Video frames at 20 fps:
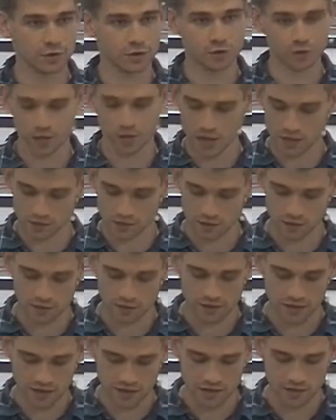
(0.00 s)
do that.
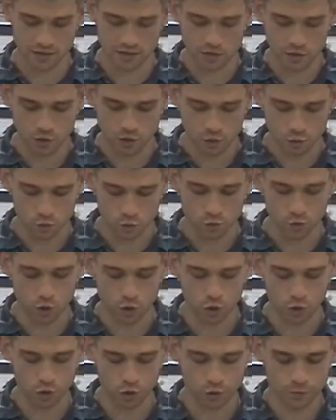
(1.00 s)
That is
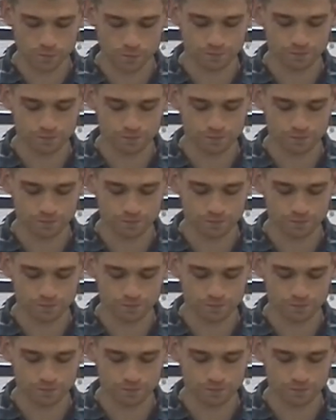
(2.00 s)
wrong.